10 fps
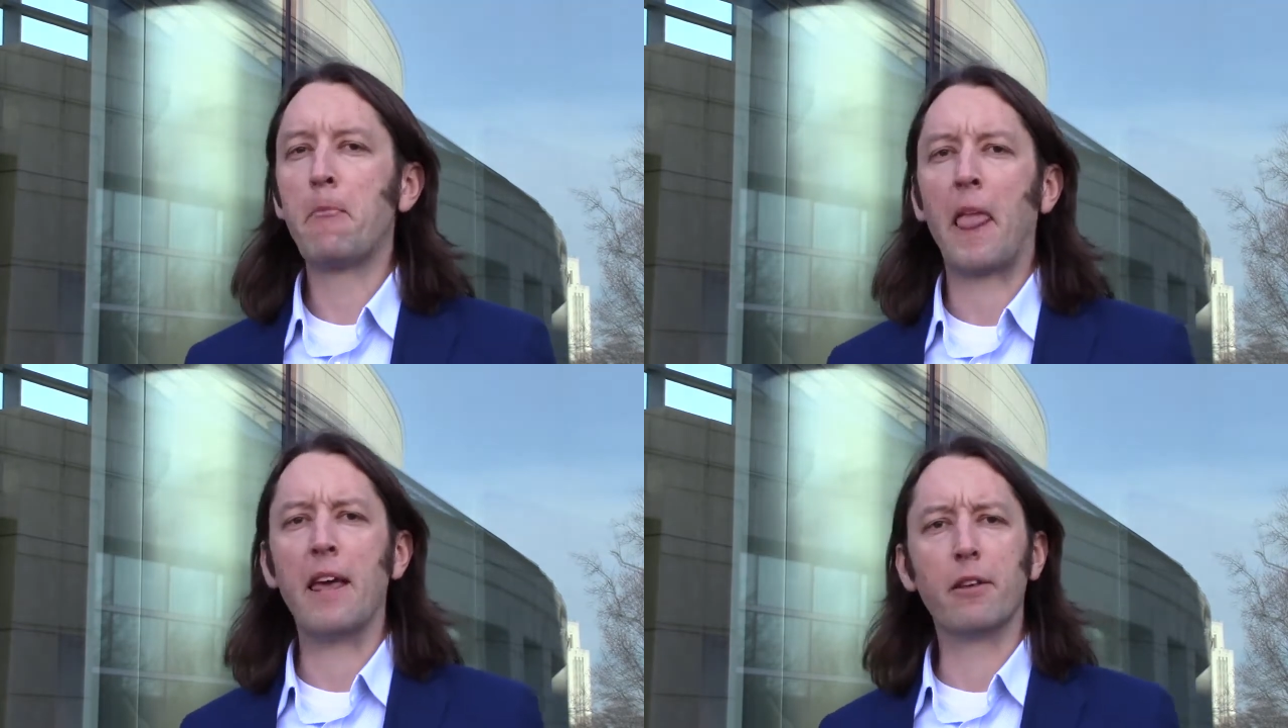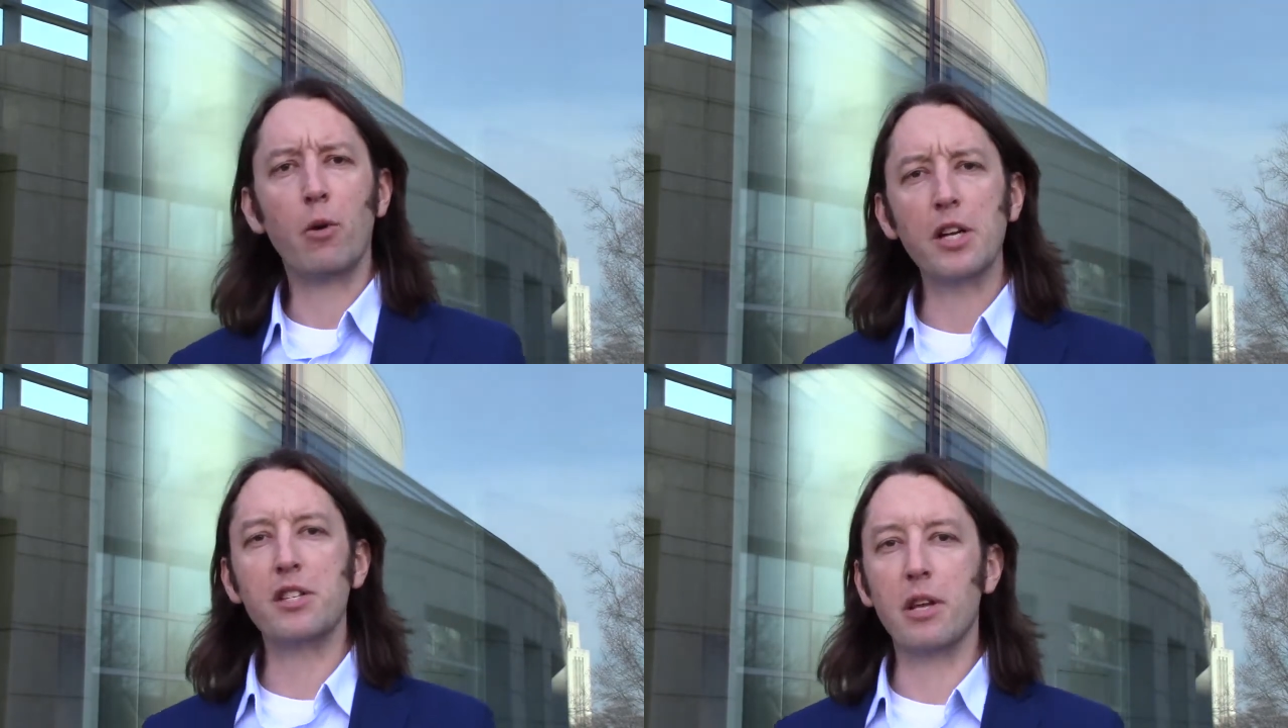And the
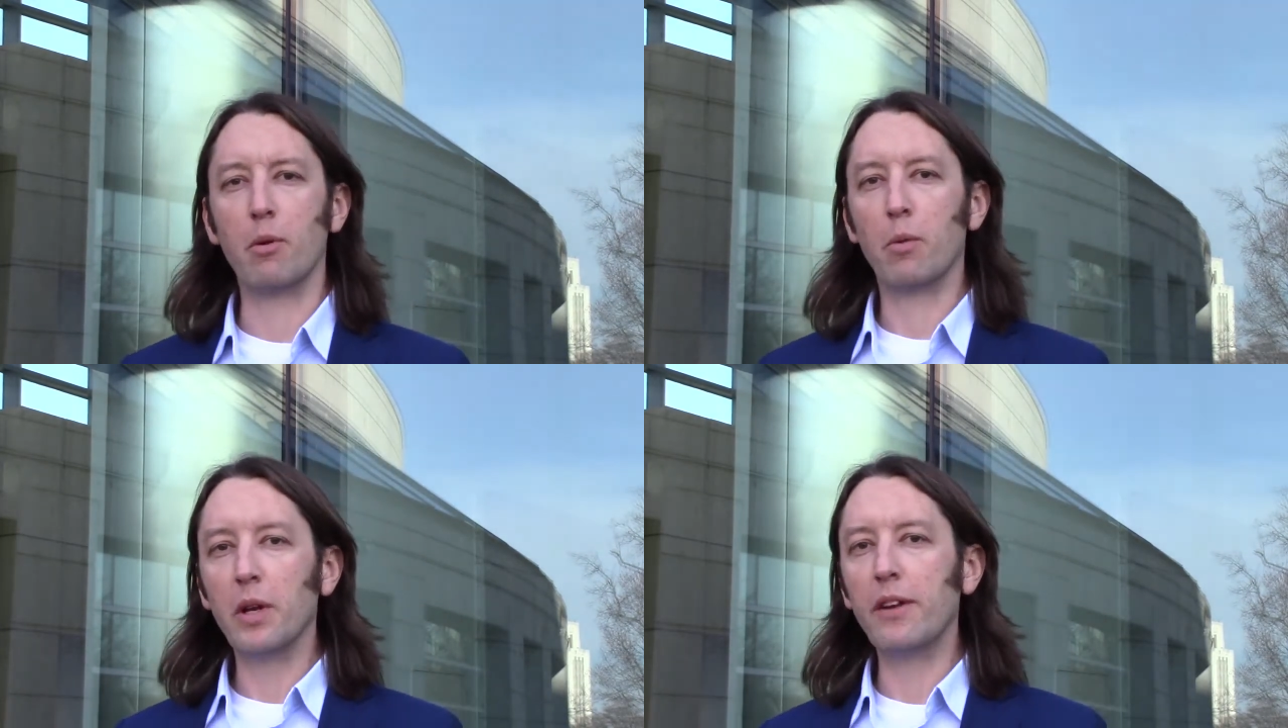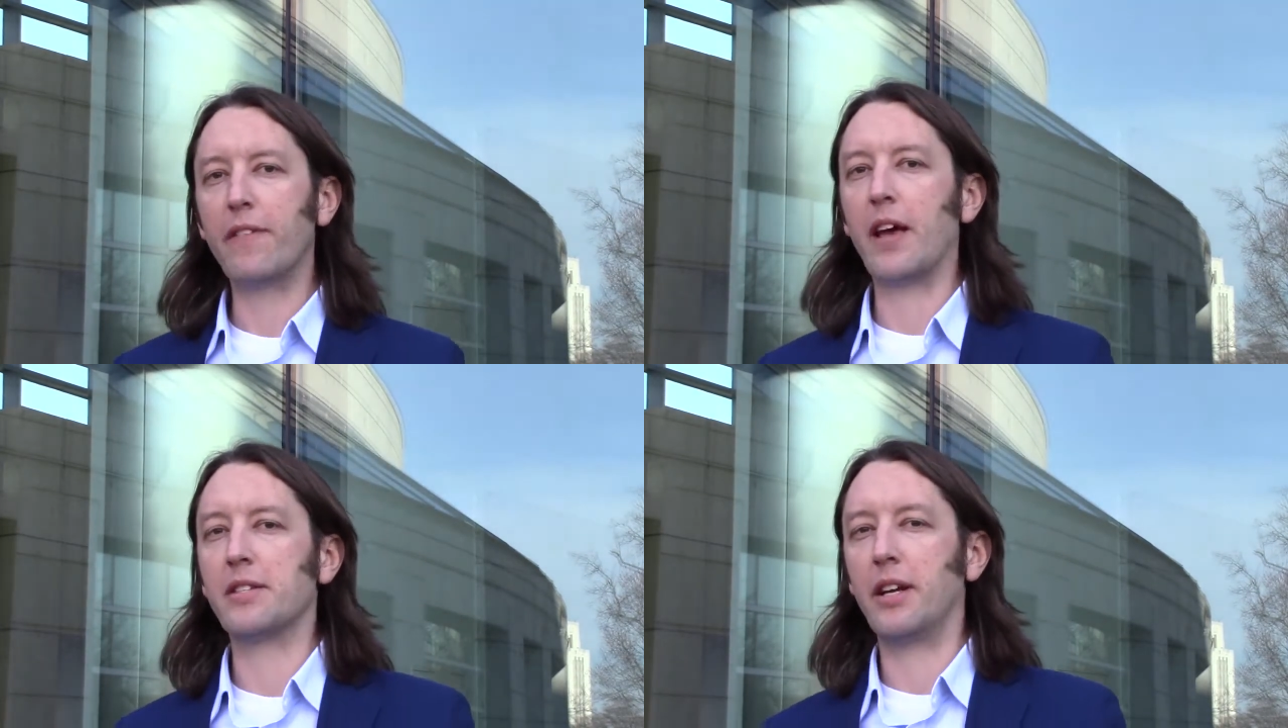questions that we're really
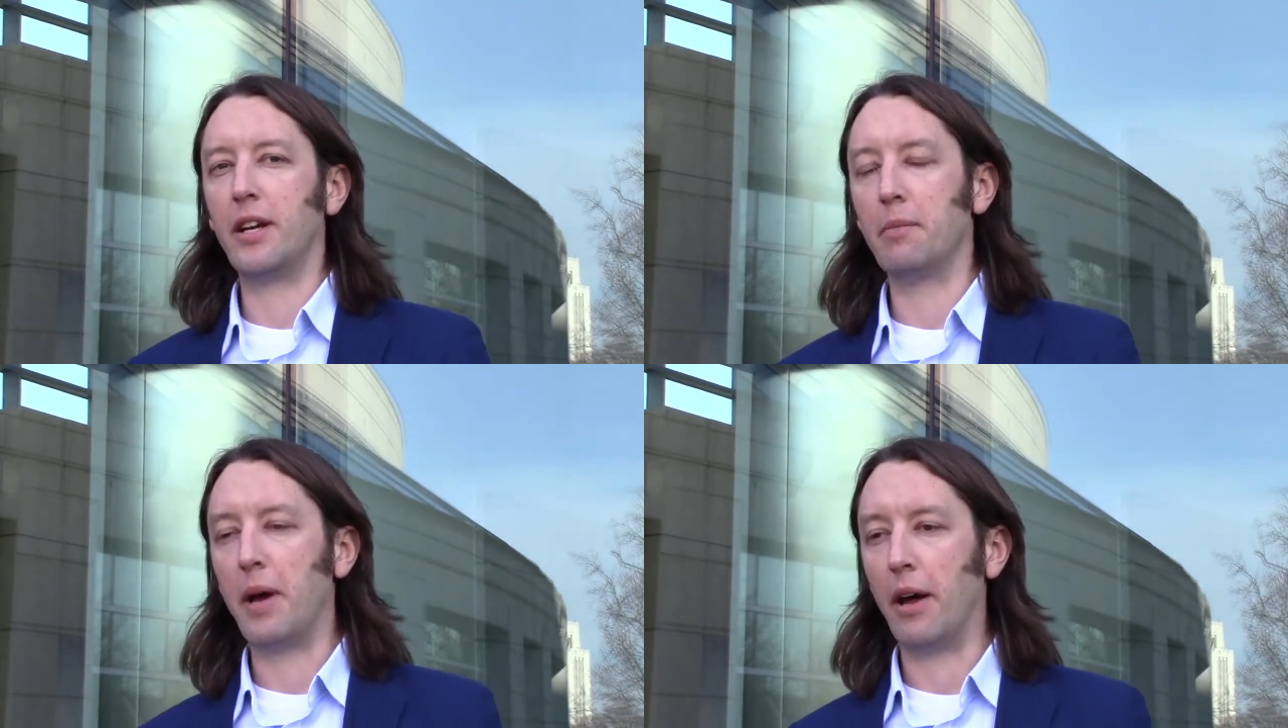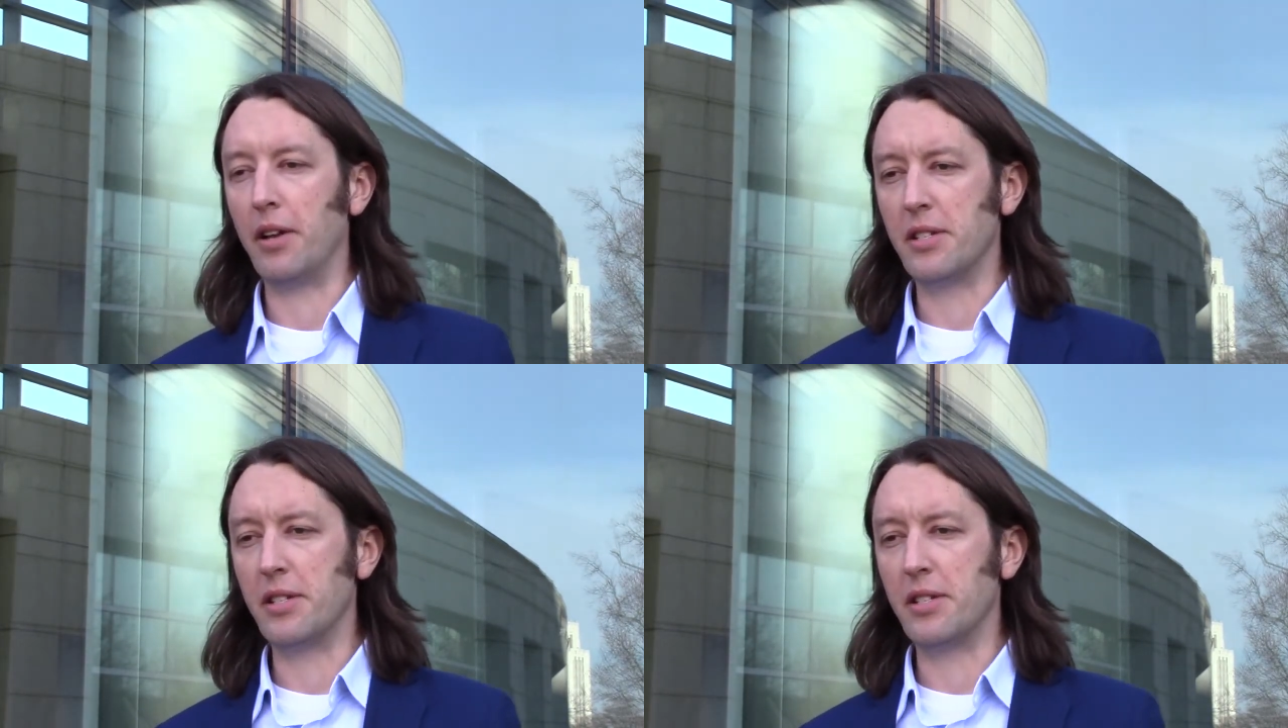fascinated about